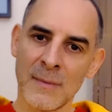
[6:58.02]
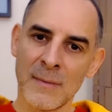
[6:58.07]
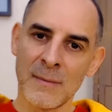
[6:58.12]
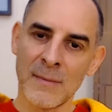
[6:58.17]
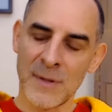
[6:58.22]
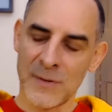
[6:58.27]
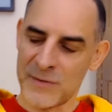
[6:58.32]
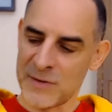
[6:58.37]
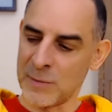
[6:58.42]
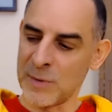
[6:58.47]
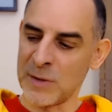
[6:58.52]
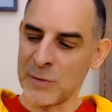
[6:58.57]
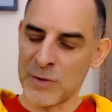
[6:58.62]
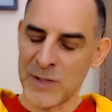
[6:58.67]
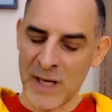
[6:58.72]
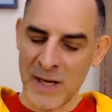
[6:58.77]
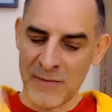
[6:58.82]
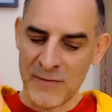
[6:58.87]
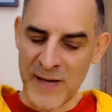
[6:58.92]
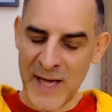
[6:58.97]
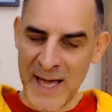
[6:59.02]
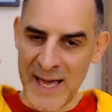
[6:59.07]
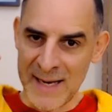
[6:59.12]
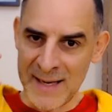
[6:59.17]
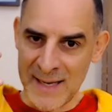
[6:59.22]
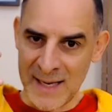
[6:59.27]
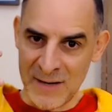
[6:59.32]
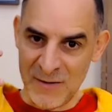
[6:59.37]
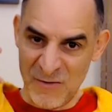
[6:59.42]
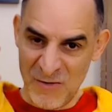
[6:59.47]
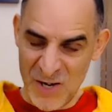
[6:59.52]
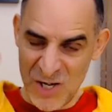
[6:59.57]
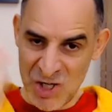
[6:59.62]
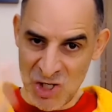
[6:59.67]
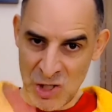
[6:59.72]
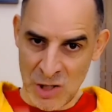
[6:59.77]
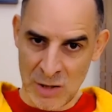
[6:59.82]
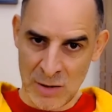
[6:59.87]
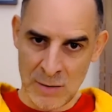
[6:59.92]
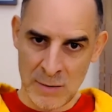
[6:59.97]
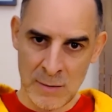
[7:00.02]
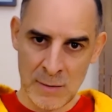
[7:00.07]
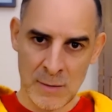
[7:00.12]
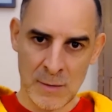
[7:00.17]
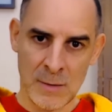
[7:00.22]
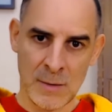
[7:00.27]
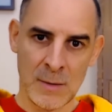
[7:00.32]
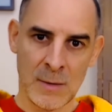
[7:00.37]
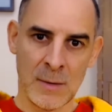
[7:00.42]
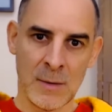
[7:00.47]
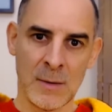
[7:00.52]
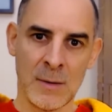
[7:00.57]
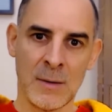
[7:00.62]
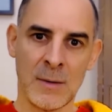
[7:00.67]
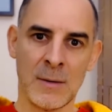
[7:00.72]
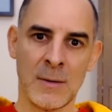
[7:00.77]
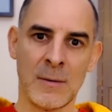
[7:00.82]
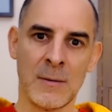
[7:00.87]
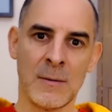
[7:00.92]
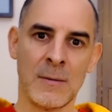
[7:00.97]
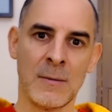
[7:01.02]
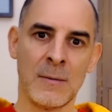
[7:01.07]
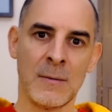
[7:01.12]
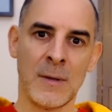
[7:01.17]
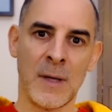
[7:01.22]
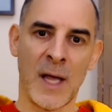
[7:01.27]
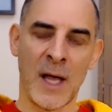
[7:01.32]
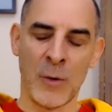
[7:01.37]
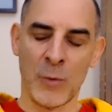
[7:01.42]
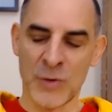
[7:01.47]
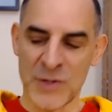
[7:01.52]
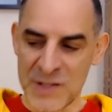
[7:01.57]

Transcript: But if somebody would have had that vision and would